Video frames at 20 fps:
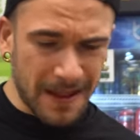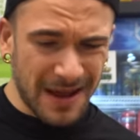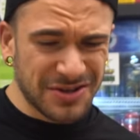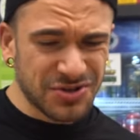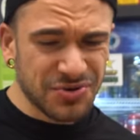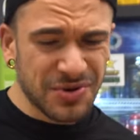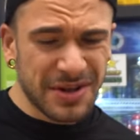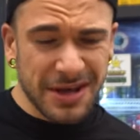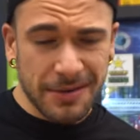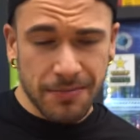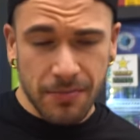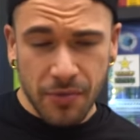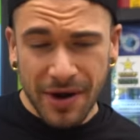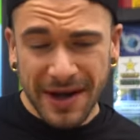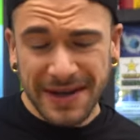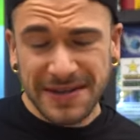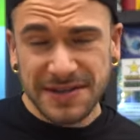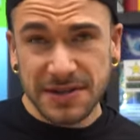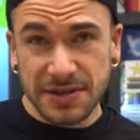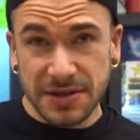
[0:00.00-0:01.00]
It's really
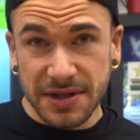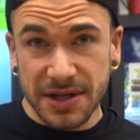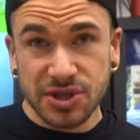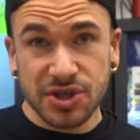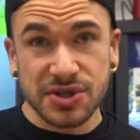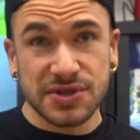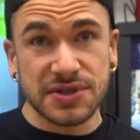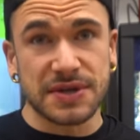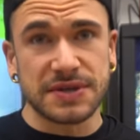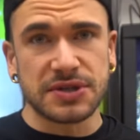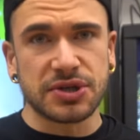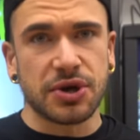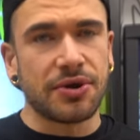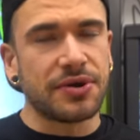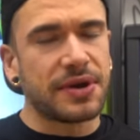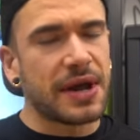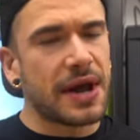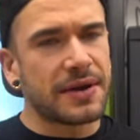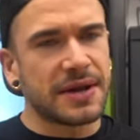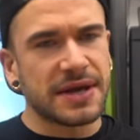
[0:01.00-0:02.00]
moist and delicious, so it's
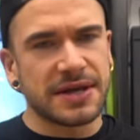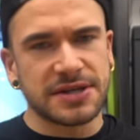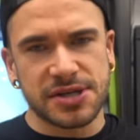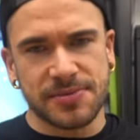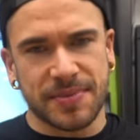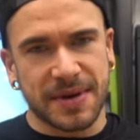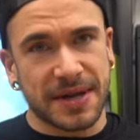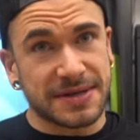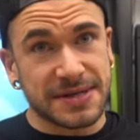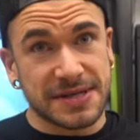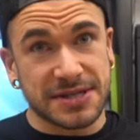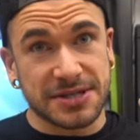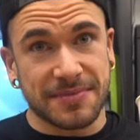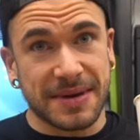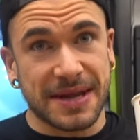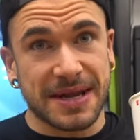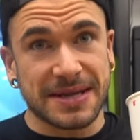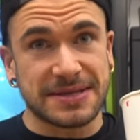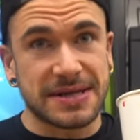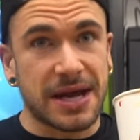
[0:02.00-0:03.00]
going down easy, but it doesn't
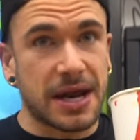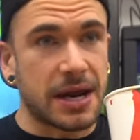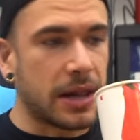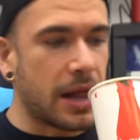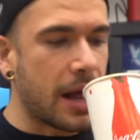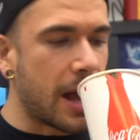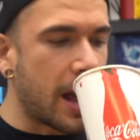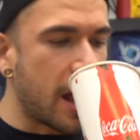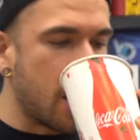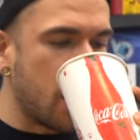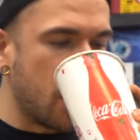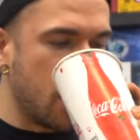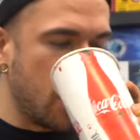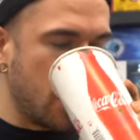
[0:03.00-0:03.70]
mean it's not a lot.